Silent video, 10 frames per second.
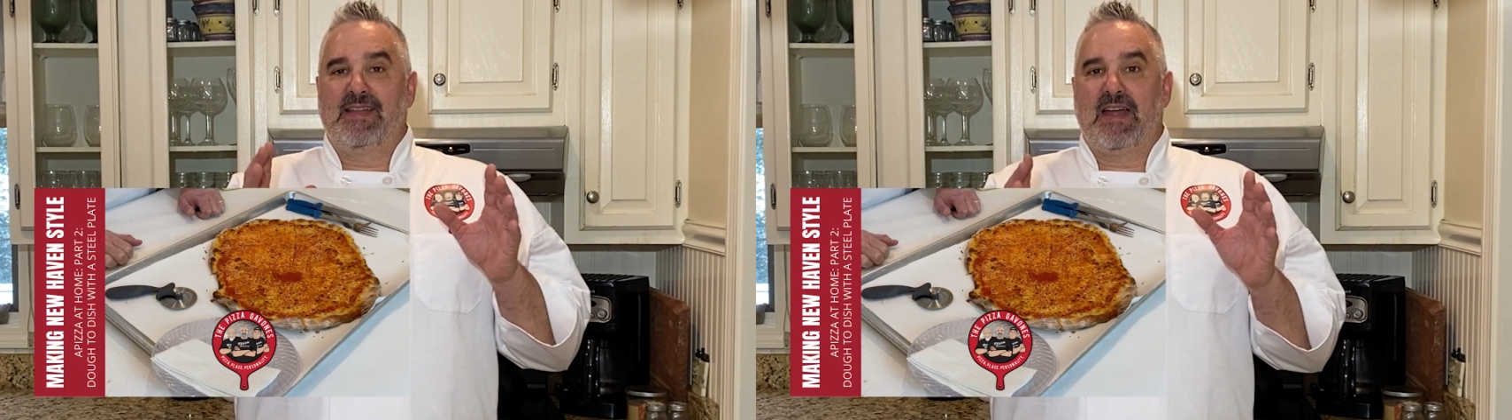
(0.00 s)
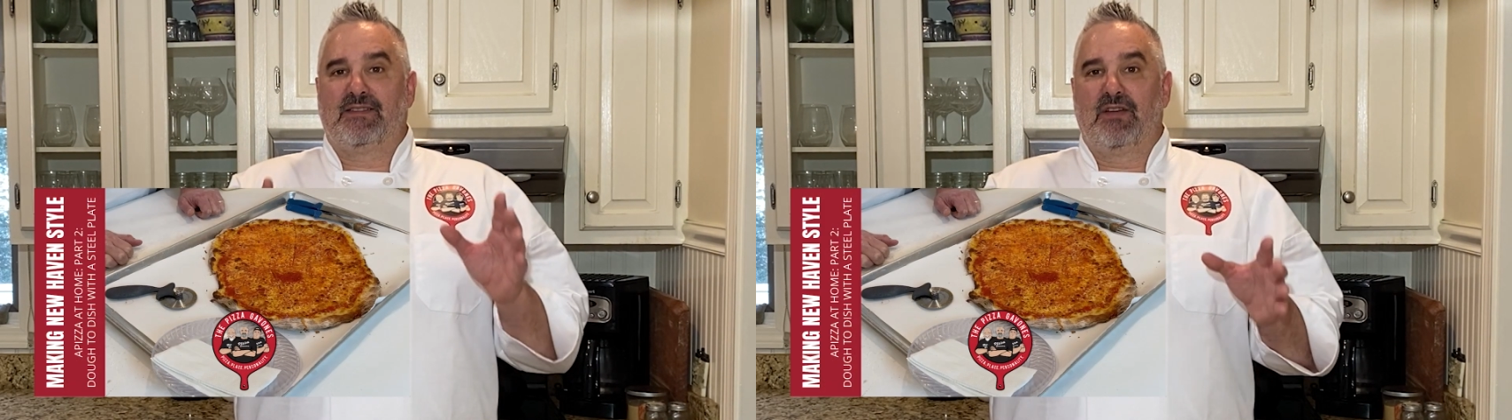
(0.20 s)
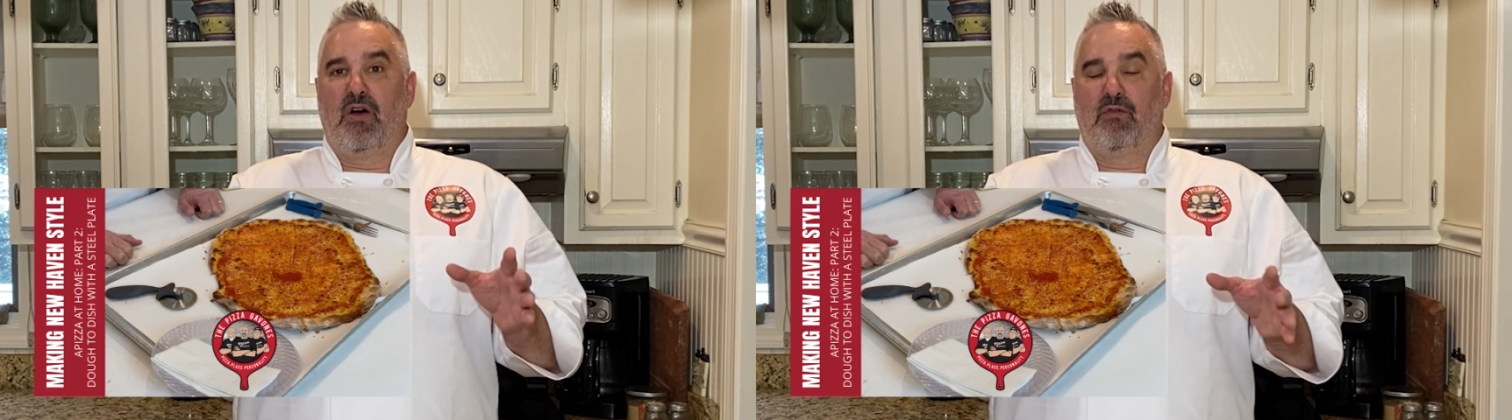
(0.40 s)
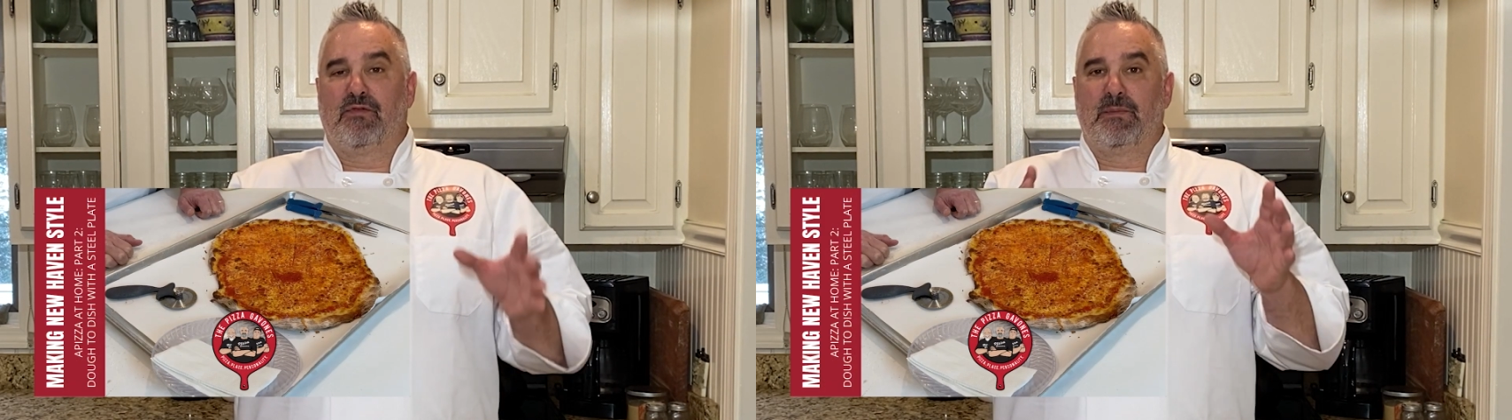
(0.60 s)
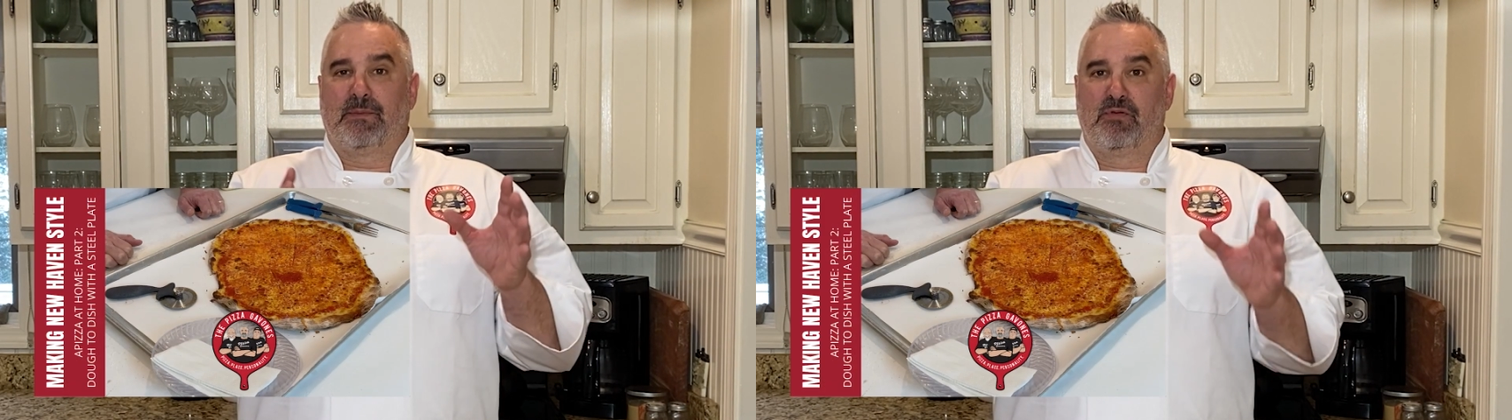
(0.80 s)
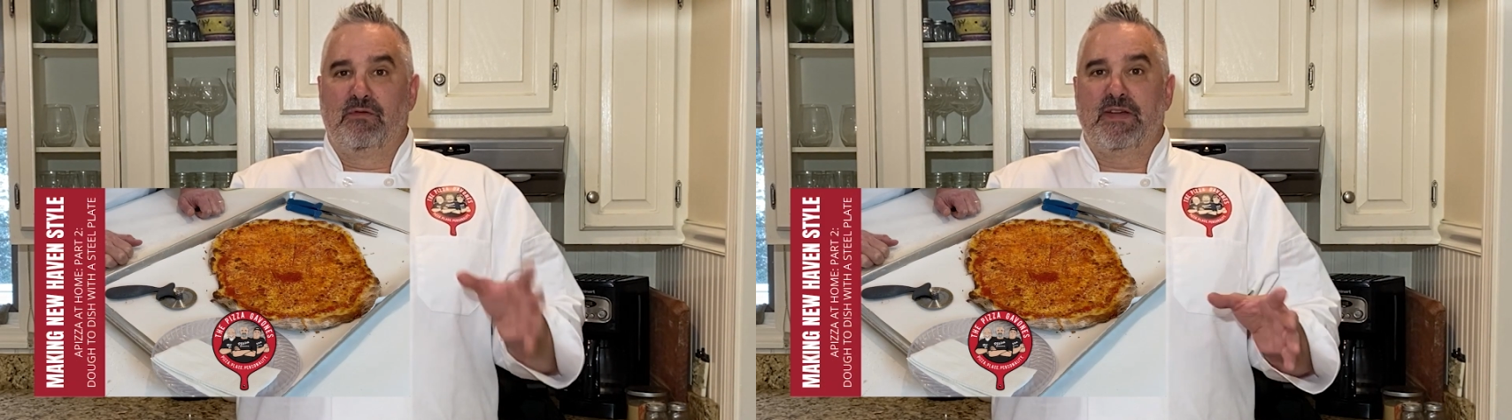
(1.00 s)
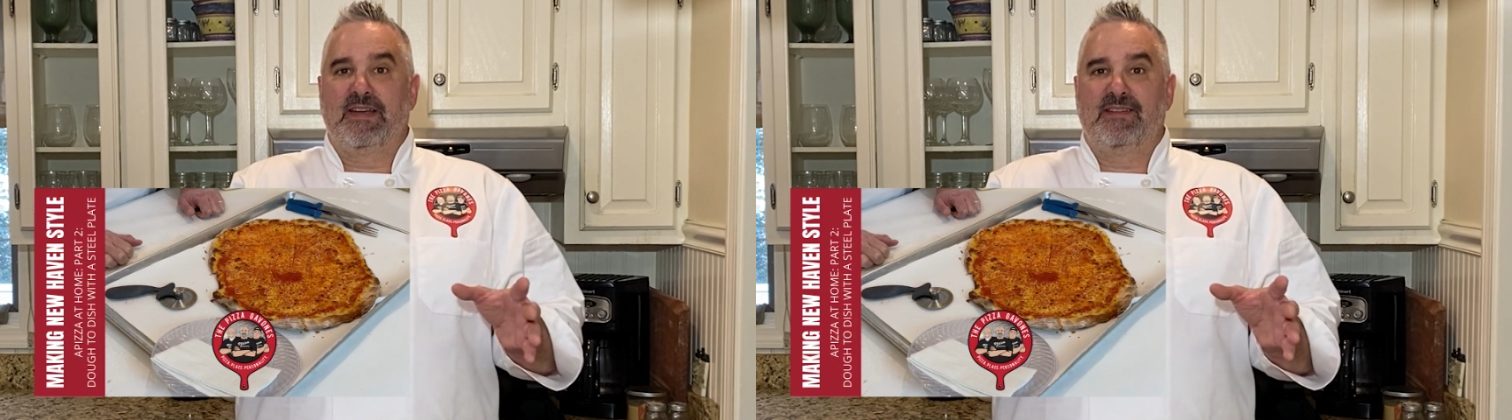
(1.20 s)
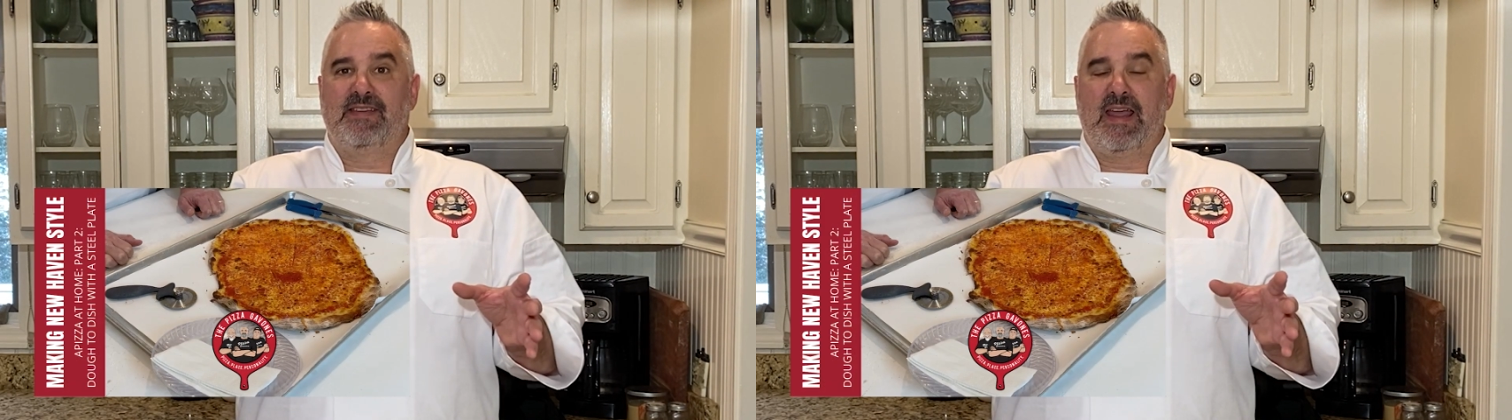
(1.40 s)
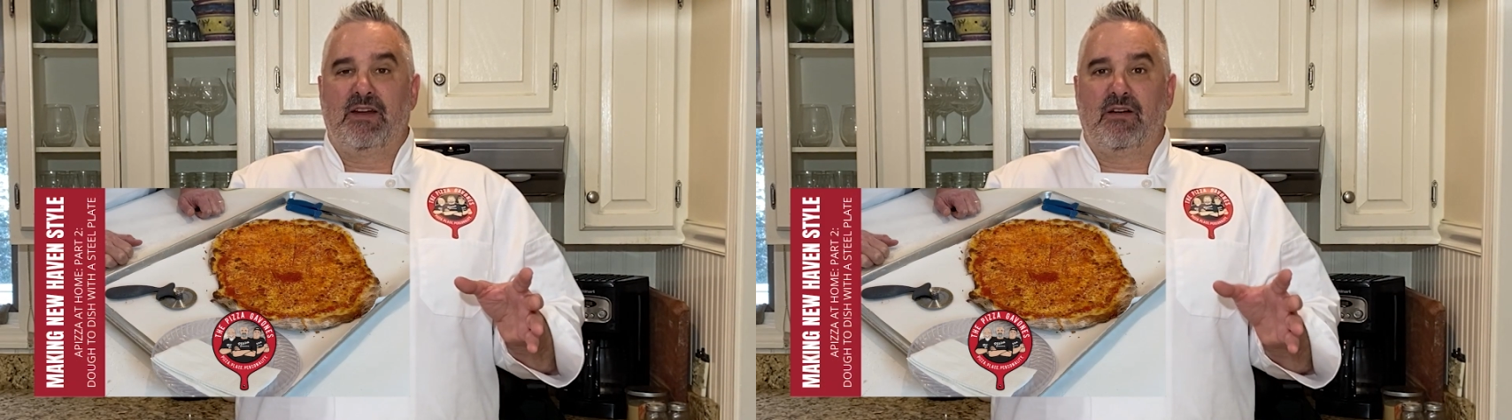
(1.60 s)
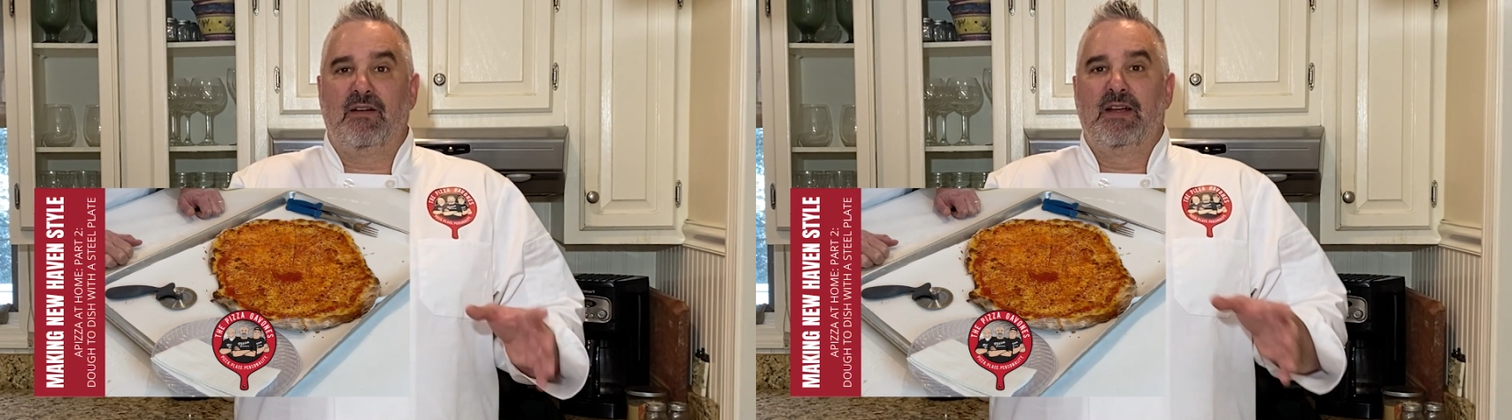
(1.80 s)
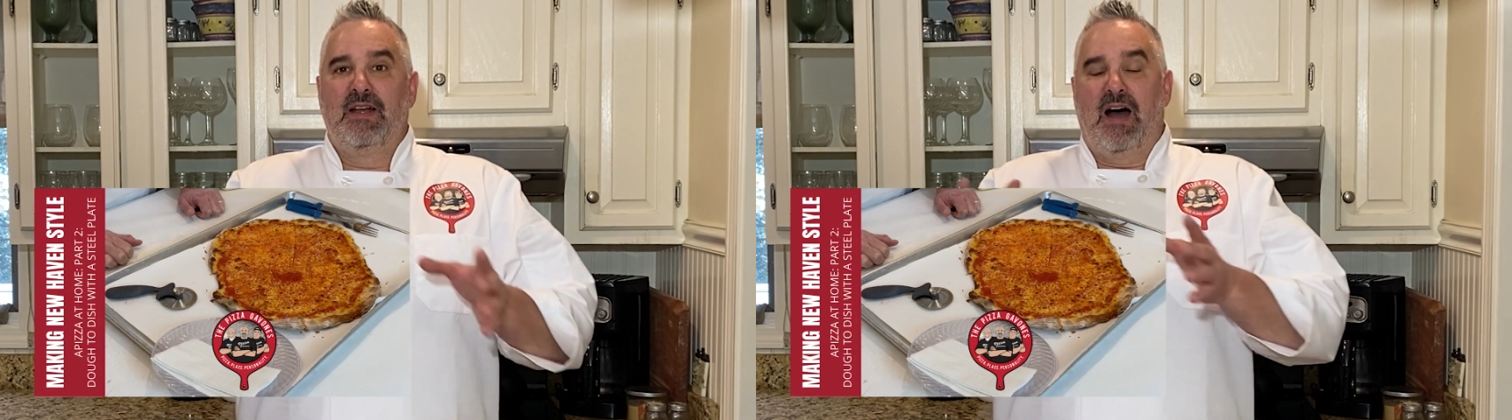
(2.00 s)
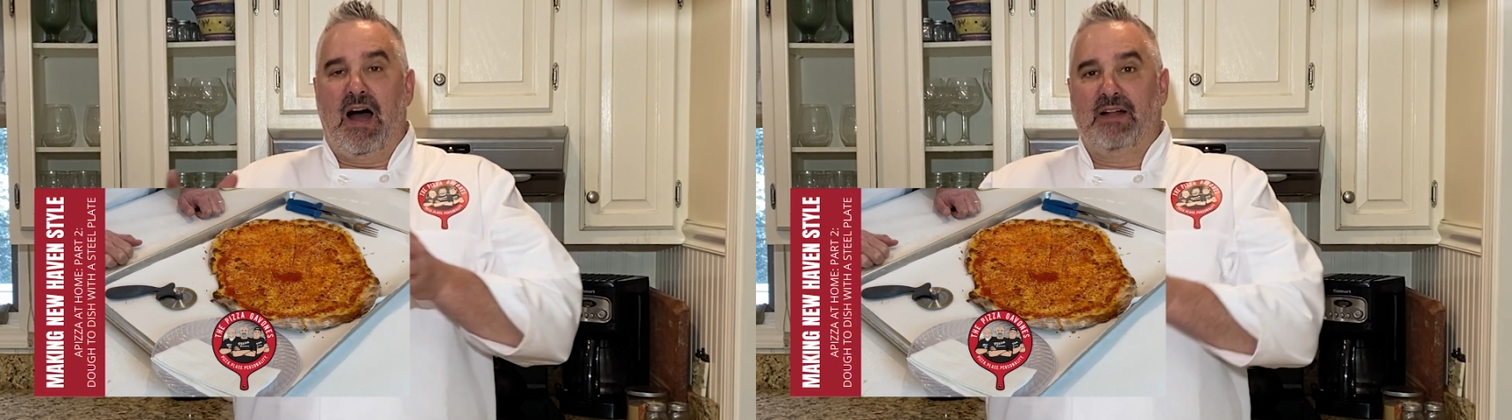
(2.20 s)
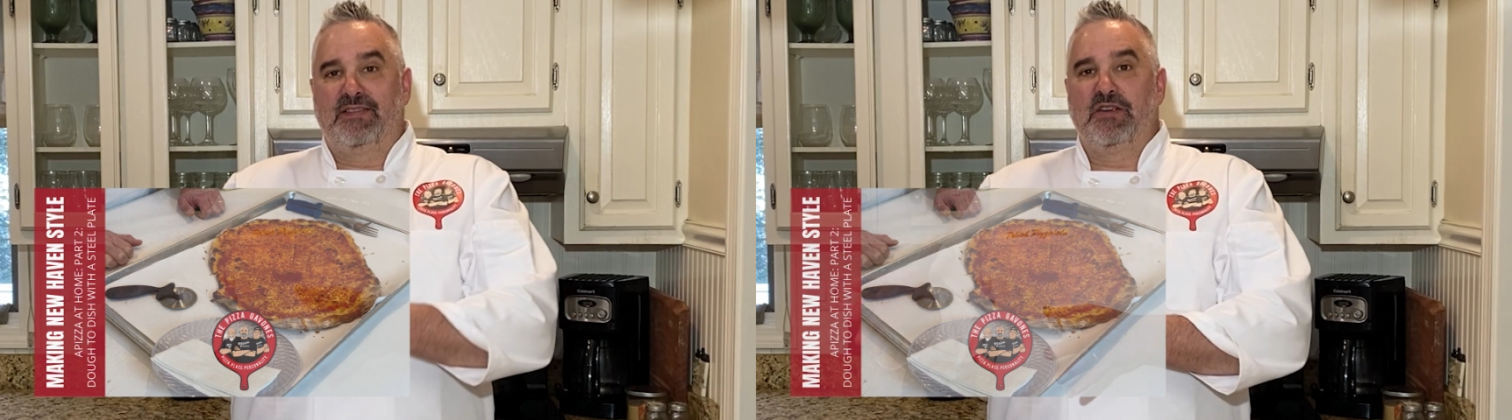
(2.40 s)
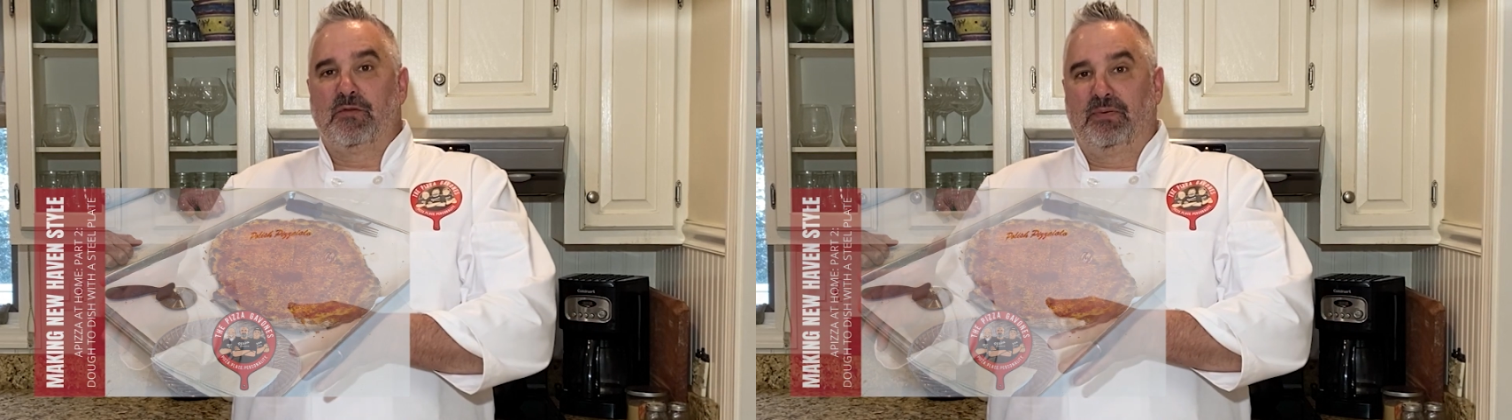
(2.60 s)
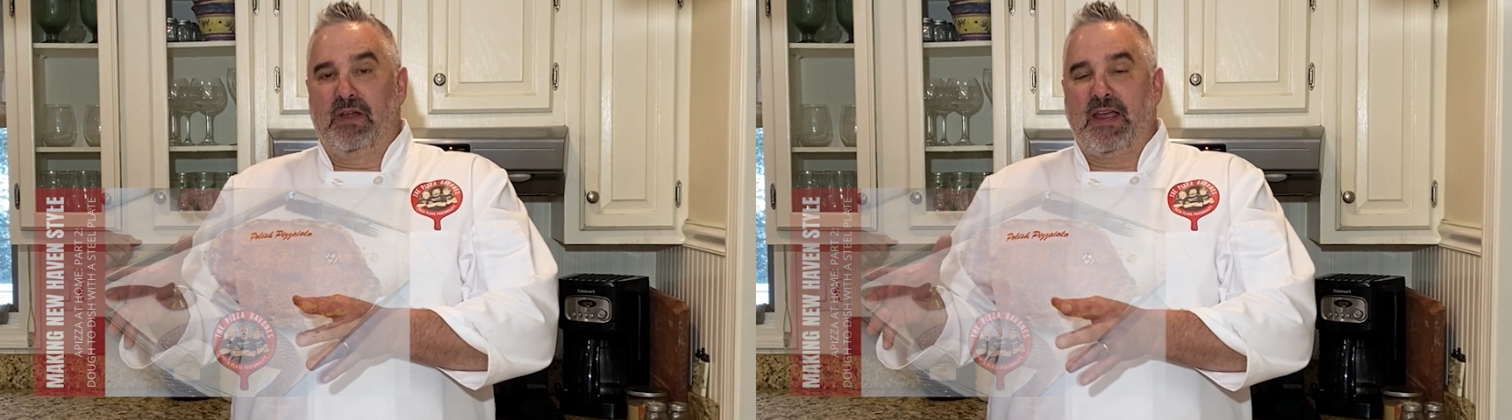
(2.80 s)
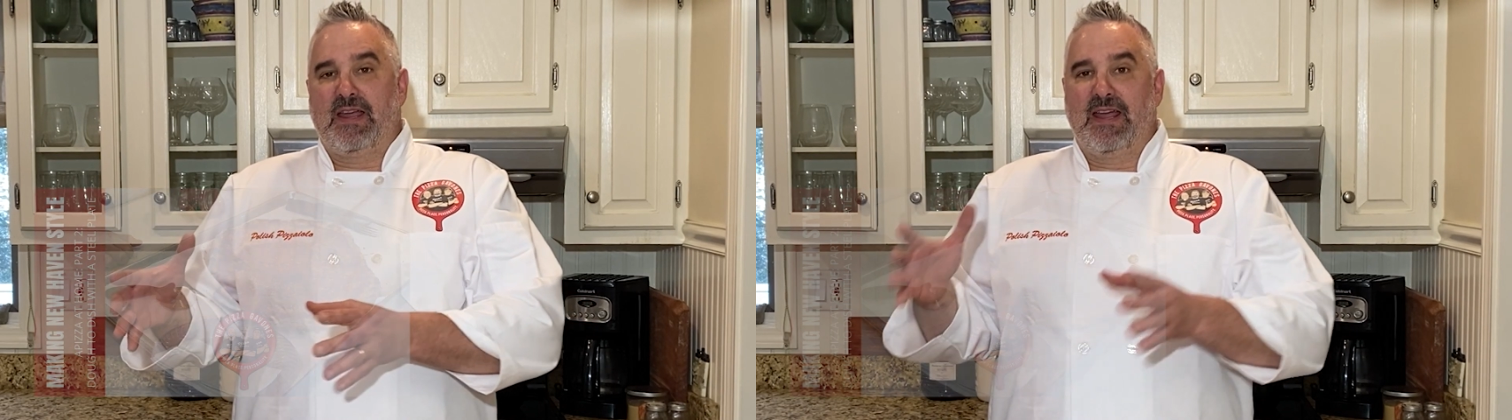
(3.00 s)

that dough from the proofing container onto your plate.